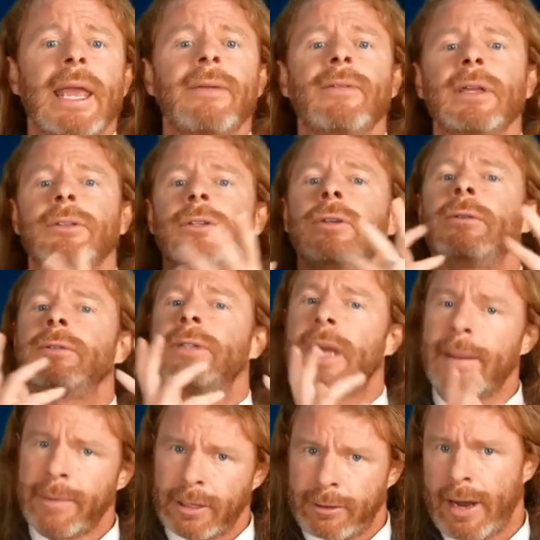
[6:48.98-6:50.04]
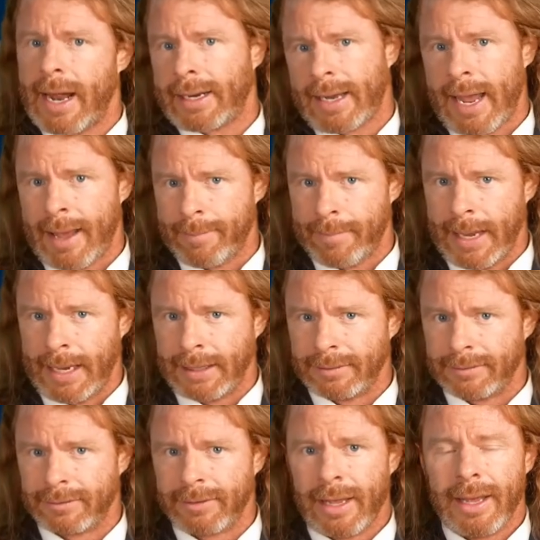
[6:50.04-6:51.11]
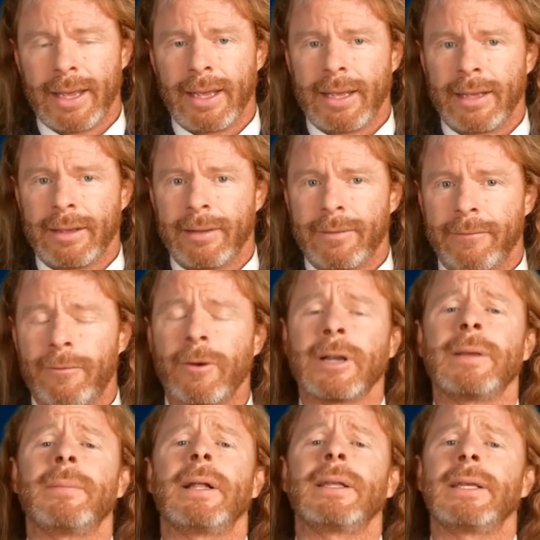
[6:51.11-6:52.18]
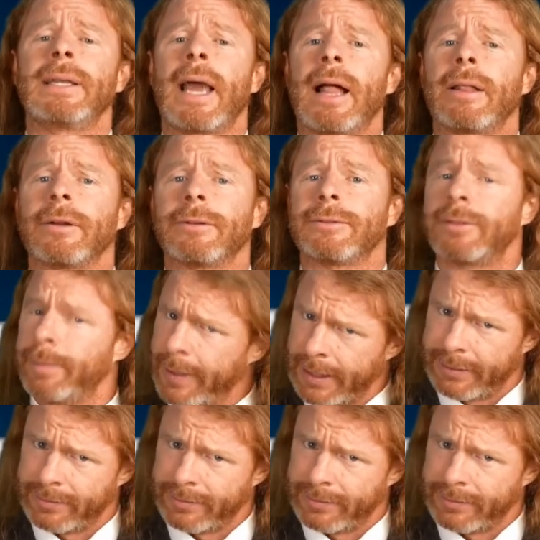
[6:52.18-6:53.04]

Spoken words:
gave it to Democrat campaigns. $40 million to be